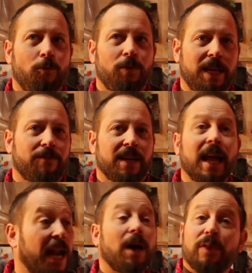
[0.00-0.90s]
living.
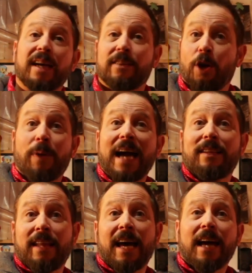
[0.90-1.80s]
And I would like to go back
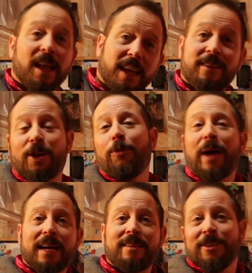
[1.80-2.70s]
to that. I'd like to go
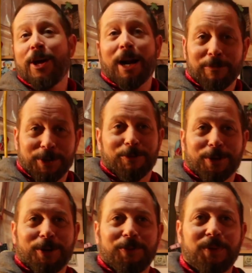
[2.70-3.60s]
back to the not real
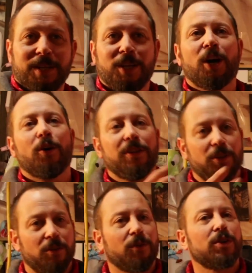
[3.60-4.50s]
world. But, you know, in the
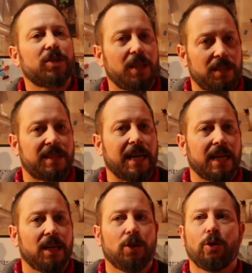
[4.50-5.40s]
university
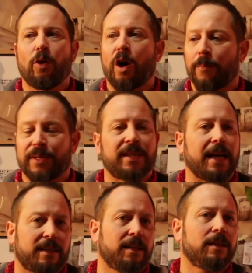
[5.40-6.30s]
setting, you are
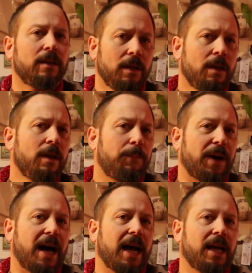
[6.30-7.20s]
protected
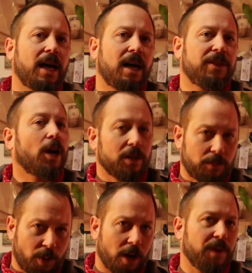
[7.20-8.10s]
by the art
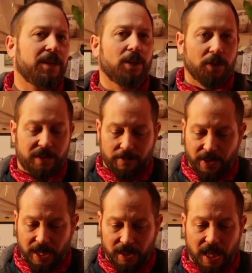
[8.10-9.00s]
department. You know, it's a
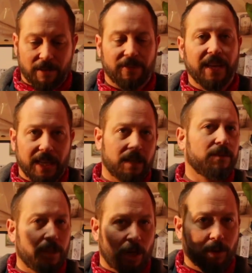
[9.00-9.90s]
very
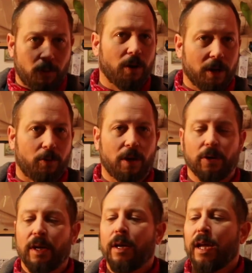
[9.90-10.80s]
loving, you know, quote
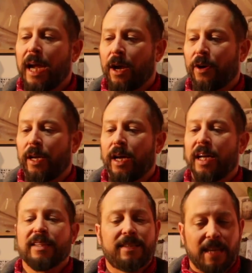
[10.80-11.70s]
unquote
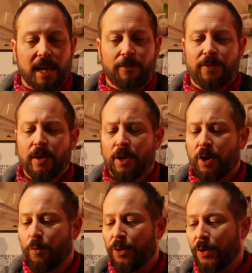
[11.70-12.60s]
area and safe.
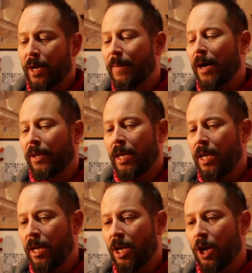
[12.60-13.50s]
And when you come out
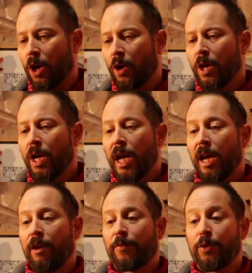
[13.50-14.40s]
here,
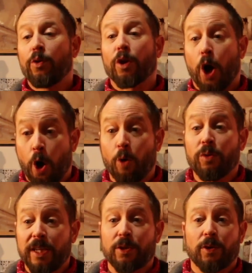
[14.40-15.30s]
if you are
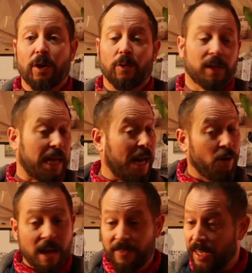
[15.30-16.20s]
only doing artwork, I
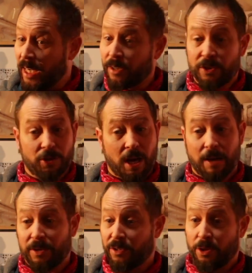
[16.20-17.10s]
don't have any other
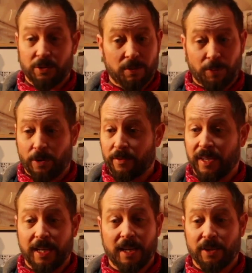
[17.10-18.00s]
job, there's no support of
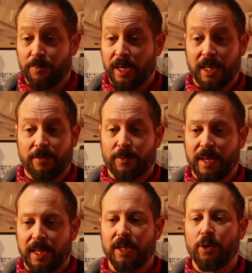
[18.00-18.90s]
any other money from
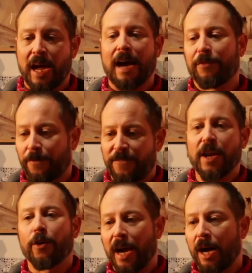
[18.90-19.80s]
anything, you have to
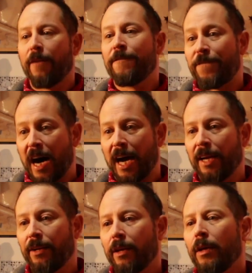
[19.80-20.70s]
figure out and
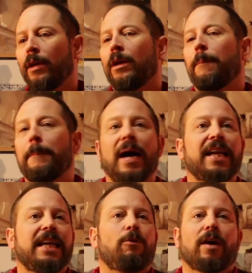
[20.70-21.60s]
find
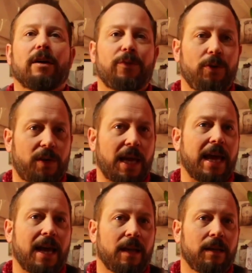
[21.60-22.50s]
money wherever you
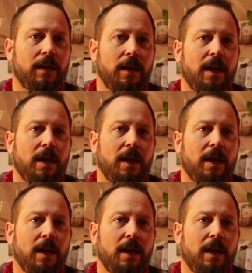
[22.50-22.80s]
can,